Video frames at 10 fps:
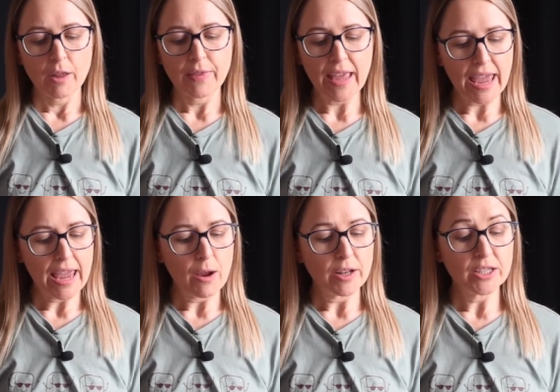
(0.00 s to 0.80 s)

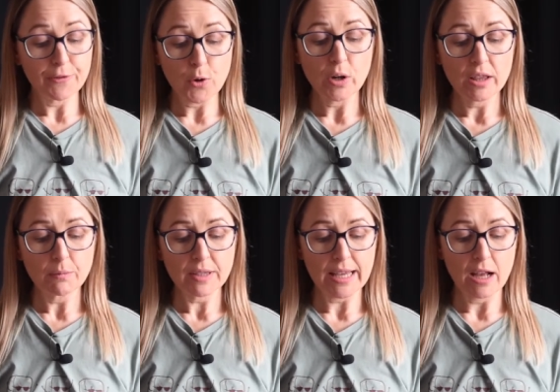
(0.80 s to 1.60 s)
They devoted
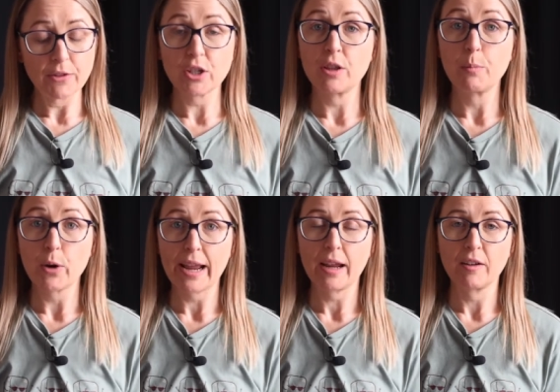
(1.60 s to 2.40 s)
themselves to the
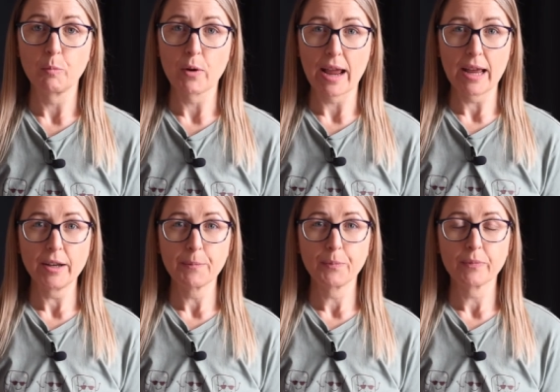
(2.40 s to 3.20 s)
breaking of bread,
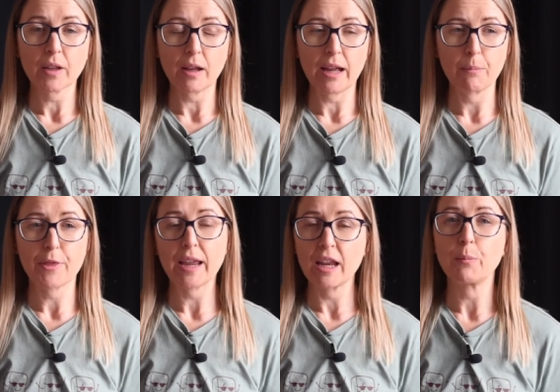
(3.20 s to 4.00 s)
um,
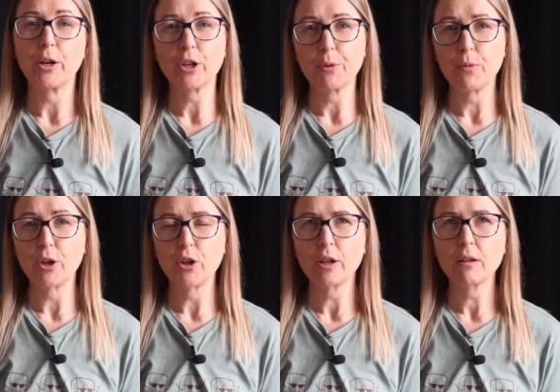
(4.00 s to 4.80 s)
thinking about
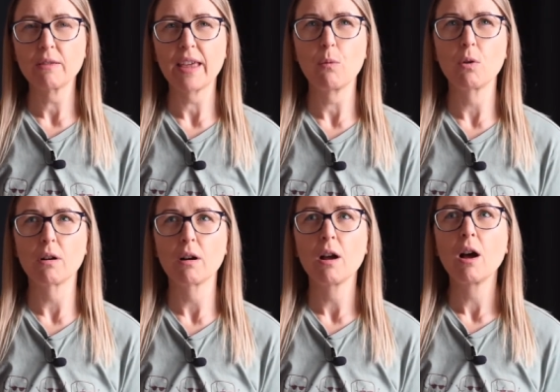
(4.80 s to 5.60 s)
communion. They
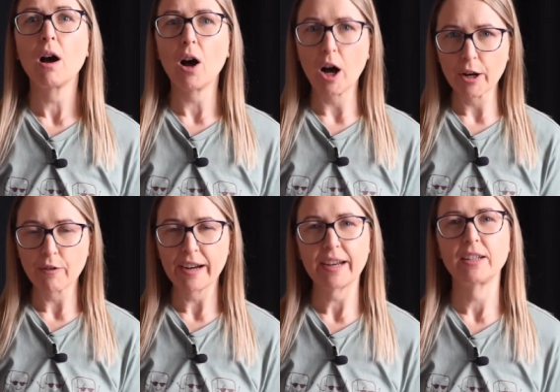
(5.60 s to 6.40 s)
were
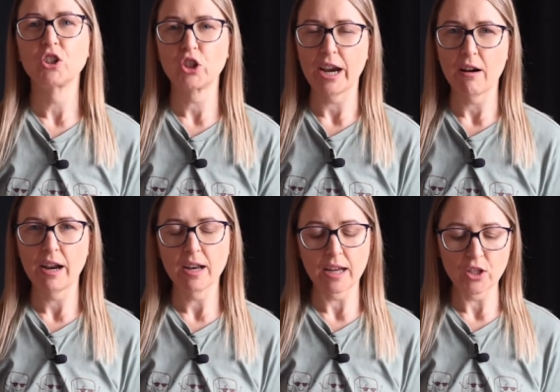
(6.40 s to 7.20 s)
honouring and
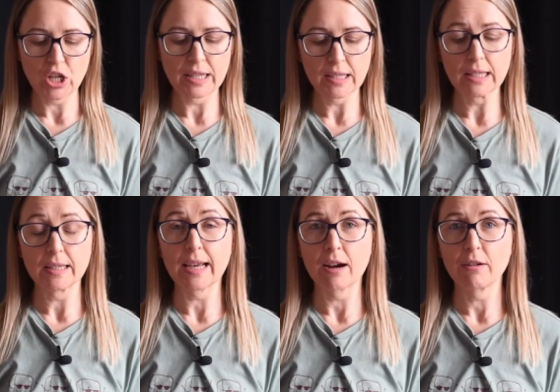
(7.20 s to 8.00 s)
sharing in Jesus'
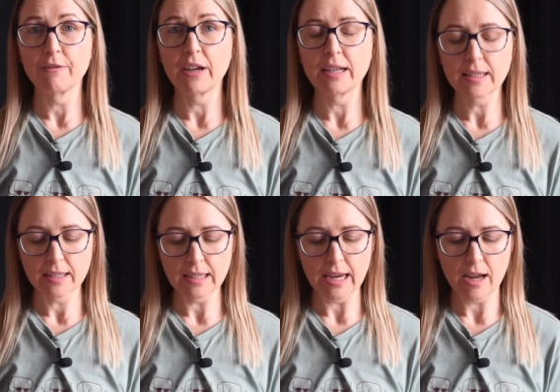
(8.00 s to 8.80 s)
sacrifice
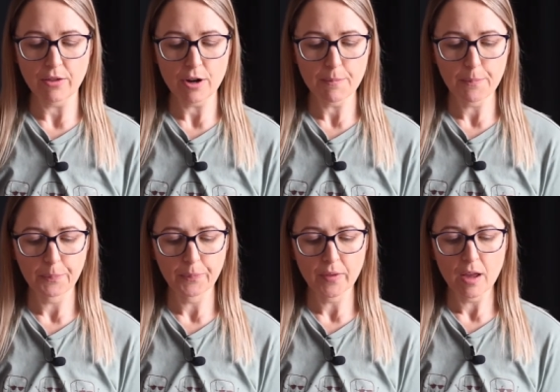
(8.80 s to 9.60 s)
together.
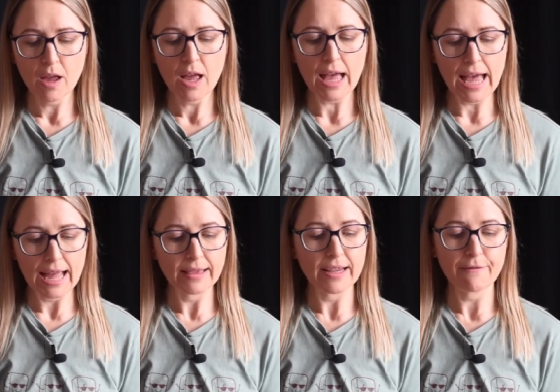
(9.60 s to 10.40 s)

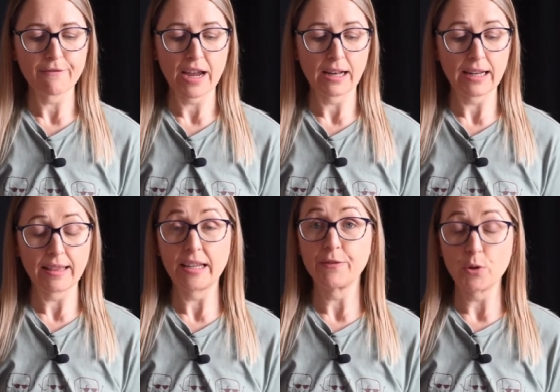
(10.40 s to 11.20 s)
And then finally,
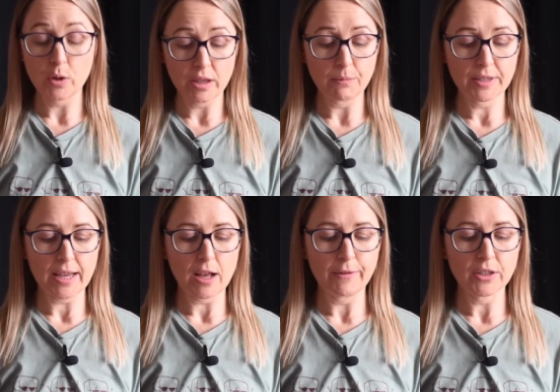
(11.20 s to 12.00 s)
they devoted
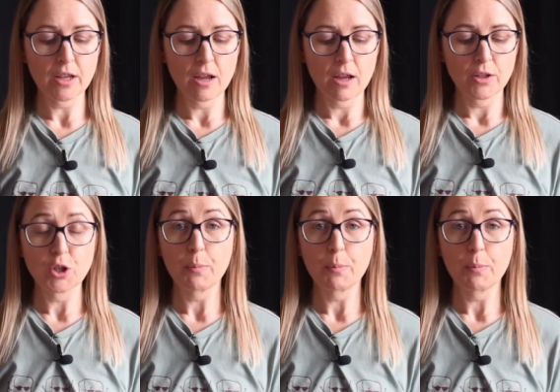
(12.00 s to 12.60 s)
themselves to